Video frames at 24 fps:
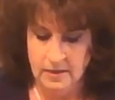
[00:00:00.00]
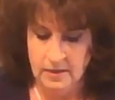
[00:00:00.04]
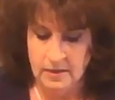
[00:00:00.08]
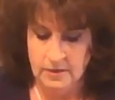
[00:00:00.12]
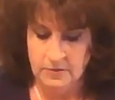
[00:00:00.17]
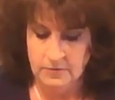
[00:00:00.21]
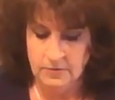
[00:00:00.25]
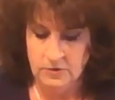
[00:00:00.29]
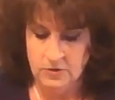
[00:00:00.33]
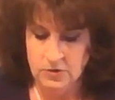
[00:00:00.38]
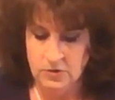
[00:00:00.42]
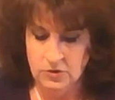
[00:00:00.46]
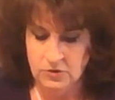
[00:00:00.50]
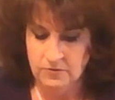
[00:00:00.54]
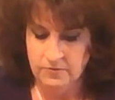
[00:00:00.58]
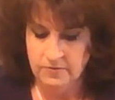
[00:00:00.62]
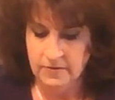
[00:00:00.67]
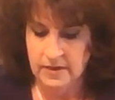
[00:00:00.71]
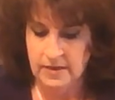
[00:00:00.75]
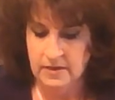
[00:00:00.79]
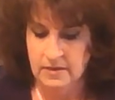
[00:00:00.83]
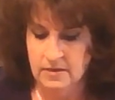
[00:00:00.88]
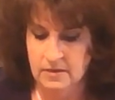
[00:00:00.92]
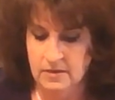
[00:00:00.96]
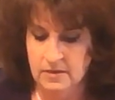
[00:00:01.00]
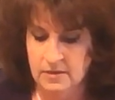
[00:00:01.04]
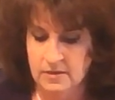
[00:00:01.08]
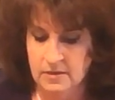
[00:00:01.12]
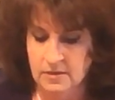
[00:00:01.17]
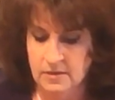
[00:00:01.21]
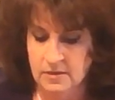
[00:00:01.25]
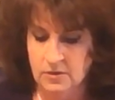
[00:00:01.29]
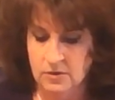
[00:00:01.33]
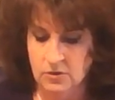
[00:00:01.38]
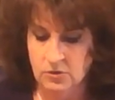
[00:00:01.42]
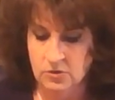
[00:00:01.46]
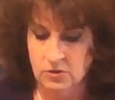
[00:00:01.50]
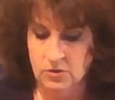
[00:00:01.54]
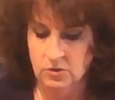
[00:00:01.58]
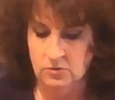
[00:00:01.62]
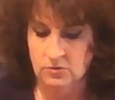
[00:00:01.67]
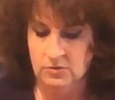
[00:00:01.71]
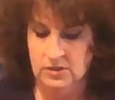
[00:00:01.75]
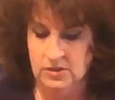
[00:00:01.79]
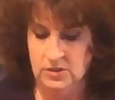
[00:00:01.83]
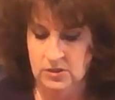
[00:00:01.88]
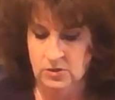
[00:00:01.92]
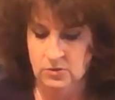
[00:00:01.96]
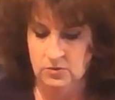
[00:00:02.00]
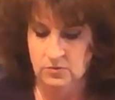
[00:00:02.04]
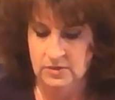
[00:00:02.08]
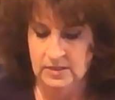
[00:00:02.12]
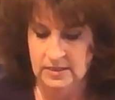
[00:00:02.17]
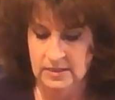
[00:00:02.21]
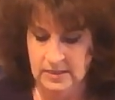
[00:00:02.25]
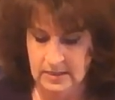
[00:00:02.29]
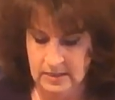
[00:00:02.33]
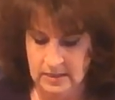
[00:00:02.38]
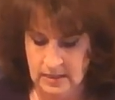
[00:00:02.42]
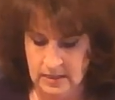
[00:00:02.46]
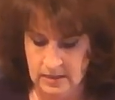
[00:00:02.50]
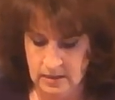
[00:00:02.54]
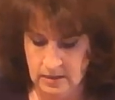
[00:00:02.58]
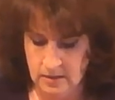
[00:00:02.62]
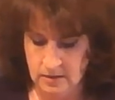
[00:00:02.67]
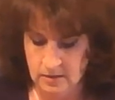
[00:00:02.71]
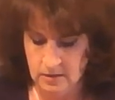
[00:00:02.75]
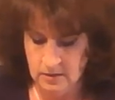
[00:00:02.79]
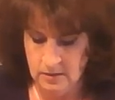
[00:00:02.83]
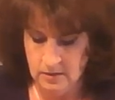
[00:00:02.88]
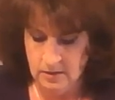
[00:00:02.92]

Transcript: If you do find your dough is too sticky,